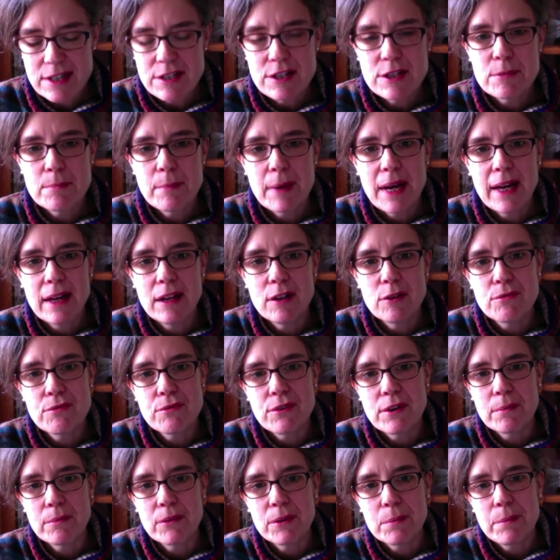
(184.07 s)
smile
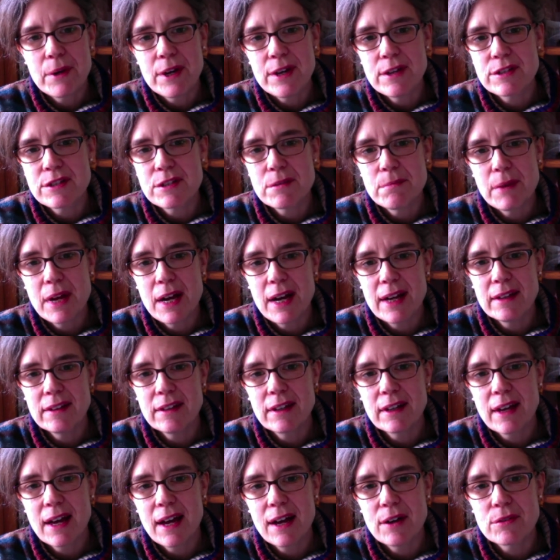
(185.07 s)
from the person behind the
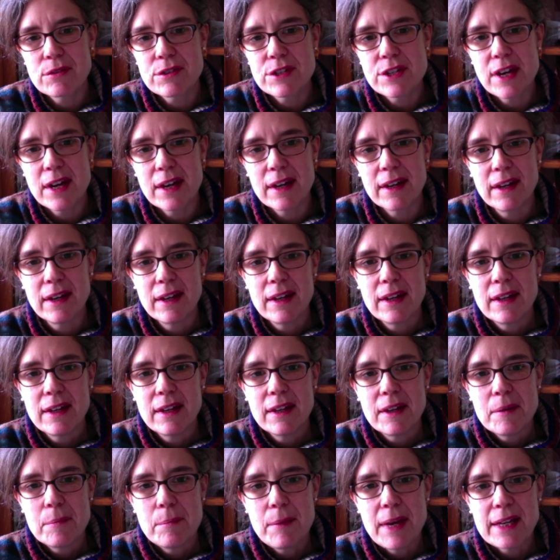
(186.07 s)
counter
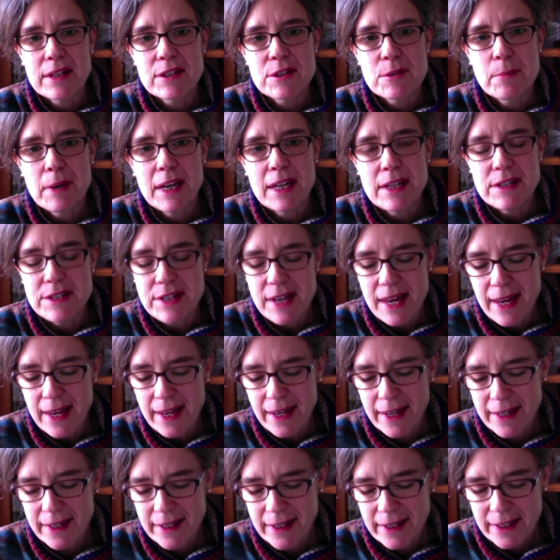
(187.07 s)
makes my day.